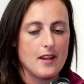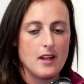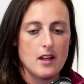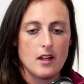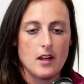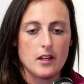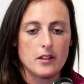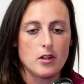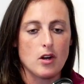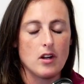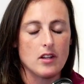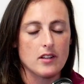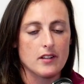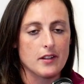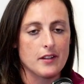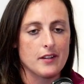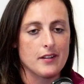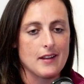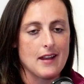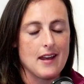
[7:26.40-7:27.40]
Yeah, I called
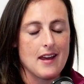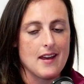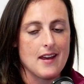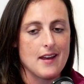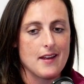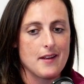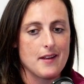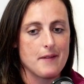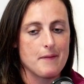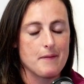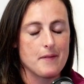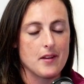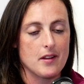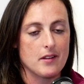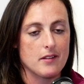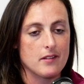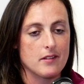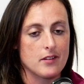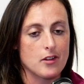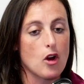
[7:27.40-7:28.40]
it. Um,
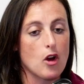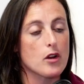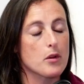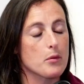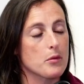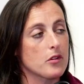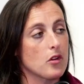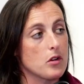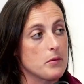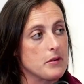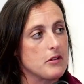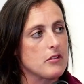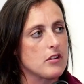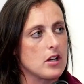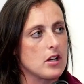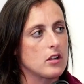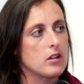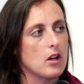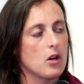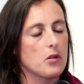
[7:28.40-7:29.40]
I thought it was going to be
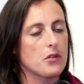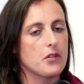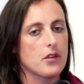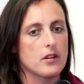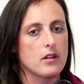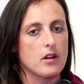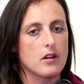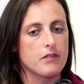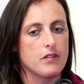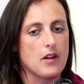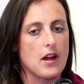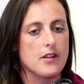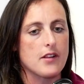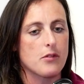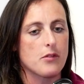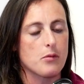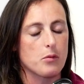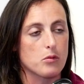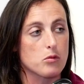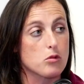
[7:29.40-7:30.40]
really close. I thought
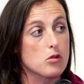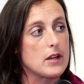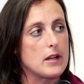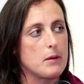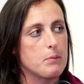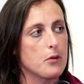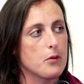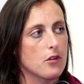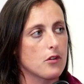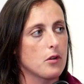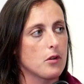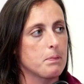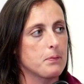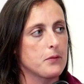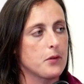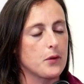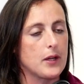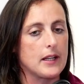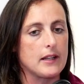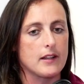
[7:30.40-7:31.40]
France would really put it up
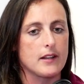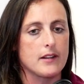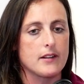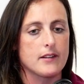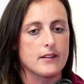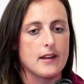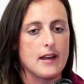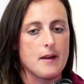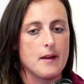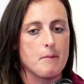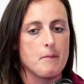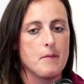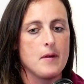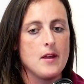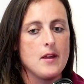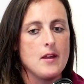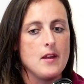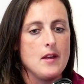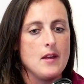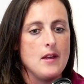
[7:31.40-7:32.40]
to England. Um,
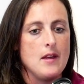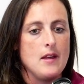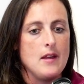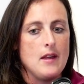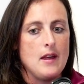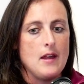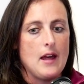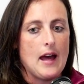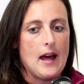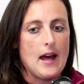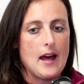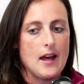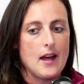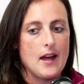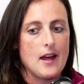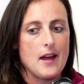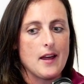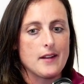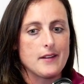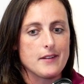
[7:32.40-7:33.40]

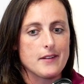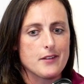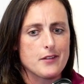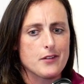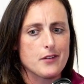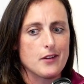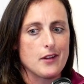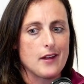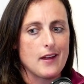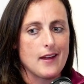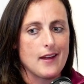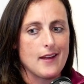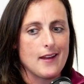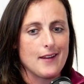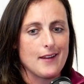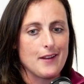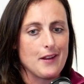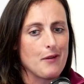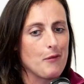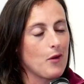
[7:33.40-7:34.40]
and
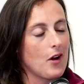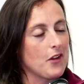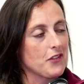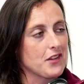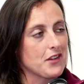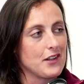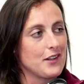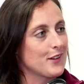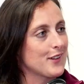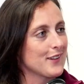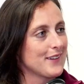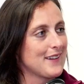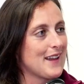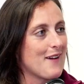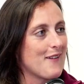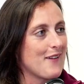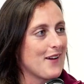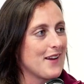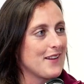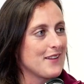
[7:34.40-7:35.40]
uh, it wasn't looking
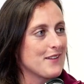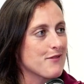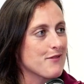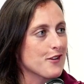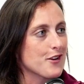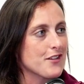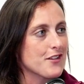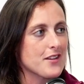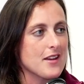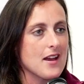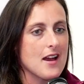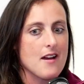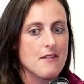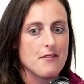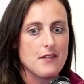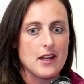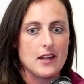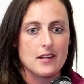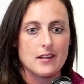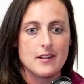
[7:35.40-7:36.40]
that way in the first
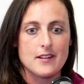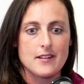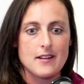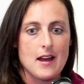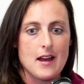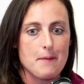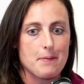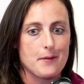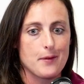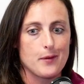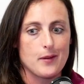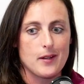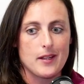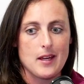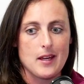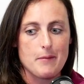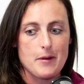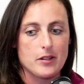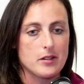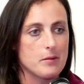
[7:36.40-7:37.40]
half. England absolutely
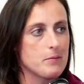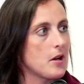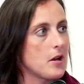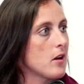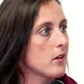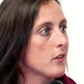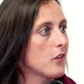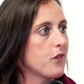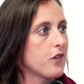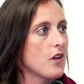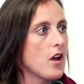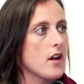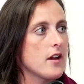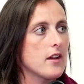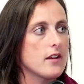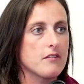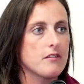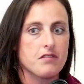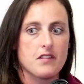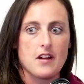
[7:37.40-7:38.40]
came out the blocks
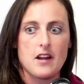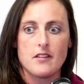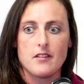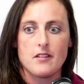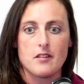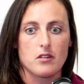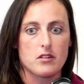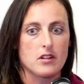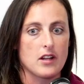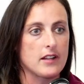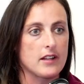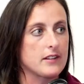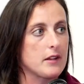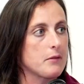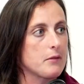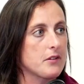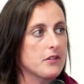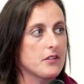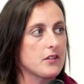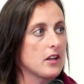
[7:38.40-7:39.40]
flying. France looked like
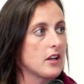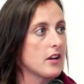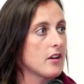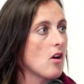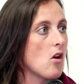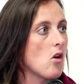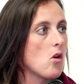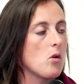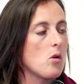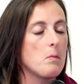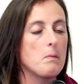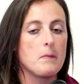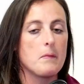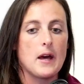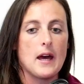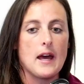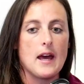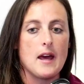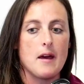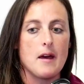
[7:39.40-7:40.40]
they were still at home.
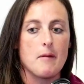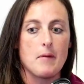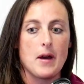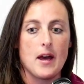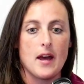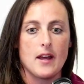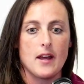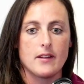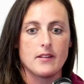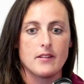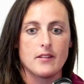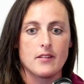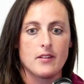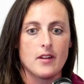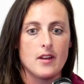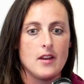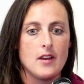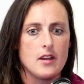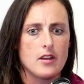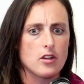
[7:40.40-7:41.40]
Um, and,
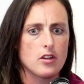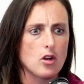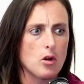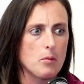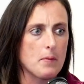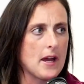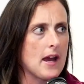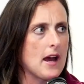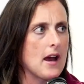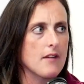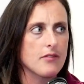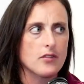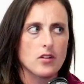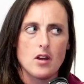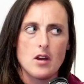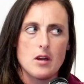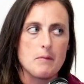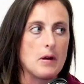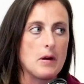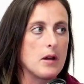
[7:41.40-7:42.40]
you know, by
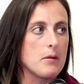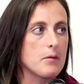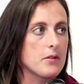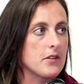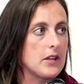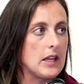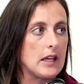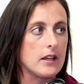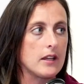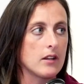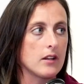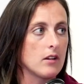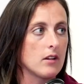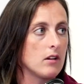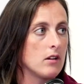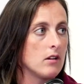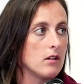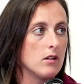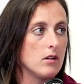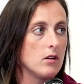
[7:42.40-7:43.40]
halftime, I was thinking,
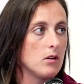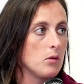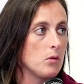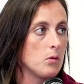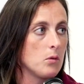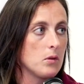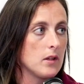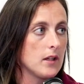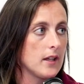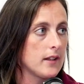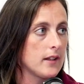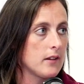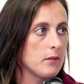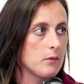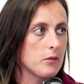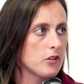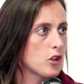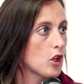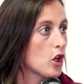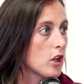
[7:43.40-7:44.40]
uh-oh, like it
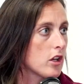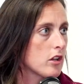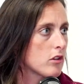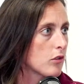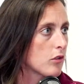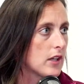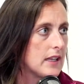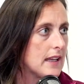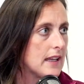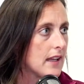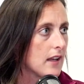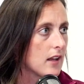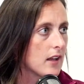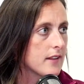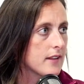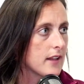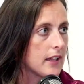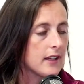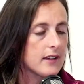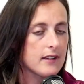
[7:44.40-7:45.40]
was thirty-three nil,
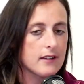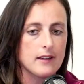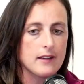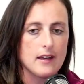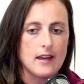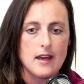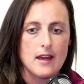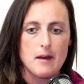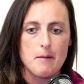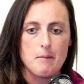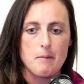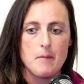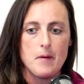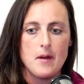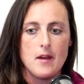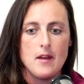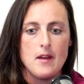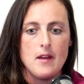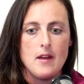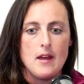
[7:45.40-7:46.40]
I think. Um,
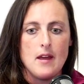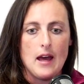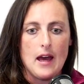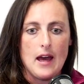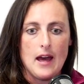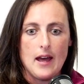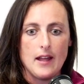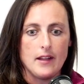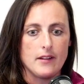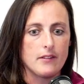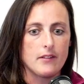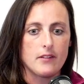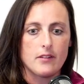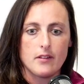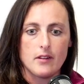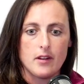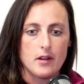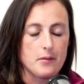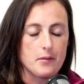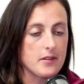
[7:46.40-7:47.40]
and
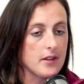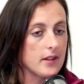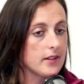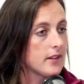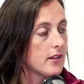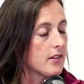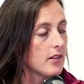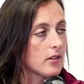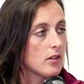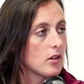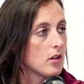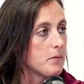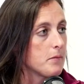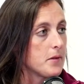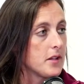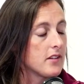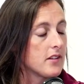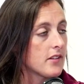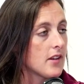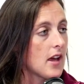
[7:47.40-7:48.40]
I was like, this is going to
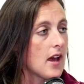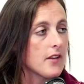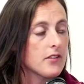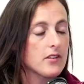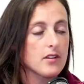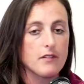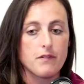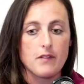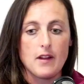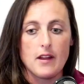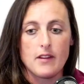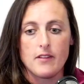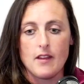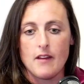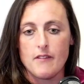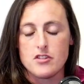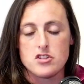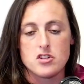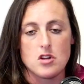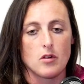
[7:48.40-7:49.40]
be a disaster. France
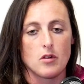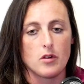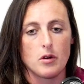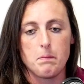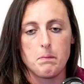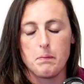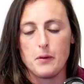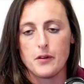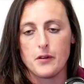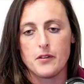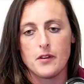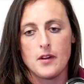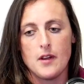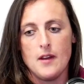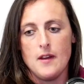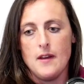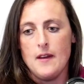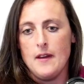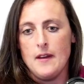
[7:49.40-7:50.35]
haven't showed up, but...